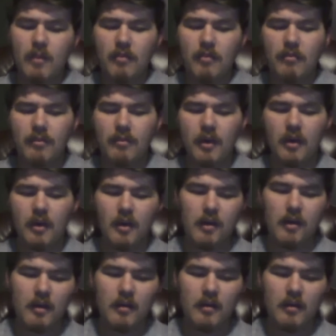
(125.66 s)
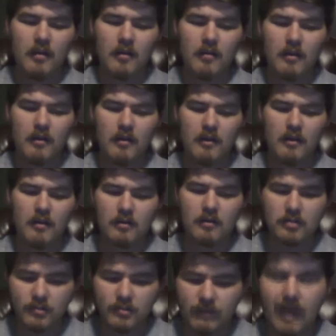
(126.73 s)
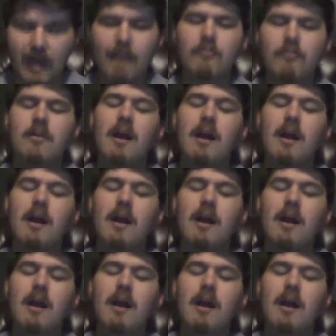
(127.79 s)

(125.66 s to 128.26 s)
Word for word: the survival,